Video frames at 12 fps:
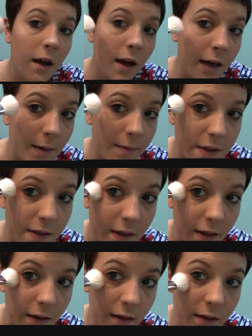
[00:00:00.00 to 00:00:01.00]
And I'm just
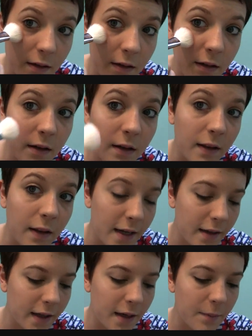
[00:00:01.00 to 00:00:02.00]
going to
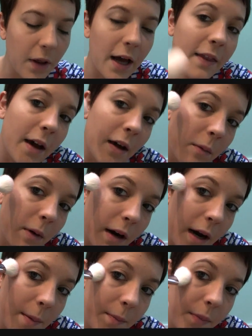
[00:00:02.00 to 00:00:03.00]
lightly apply that
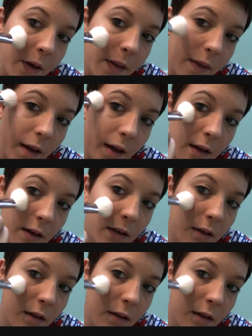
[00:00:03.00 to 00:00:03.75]
where I put the